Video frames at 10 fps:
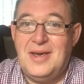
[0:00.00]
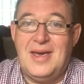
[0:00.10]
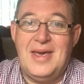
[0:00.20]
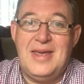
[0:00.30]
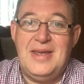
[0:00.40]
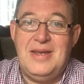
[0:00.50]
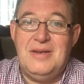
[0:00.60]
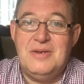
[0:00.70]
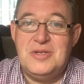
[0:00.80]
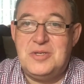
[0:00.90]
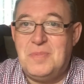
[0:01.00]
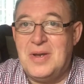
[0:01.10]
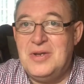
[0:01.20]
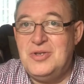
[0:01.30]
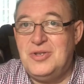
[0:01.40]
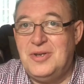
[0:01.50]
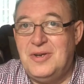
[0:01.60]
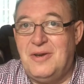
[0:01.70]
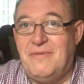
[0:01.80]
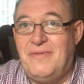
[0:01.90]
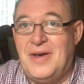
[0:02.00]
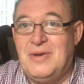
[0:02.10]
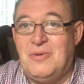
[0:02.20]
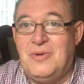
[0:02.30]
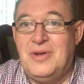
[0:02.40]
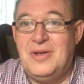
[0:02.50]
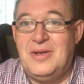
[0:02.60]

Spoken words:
a sponge, a funnel,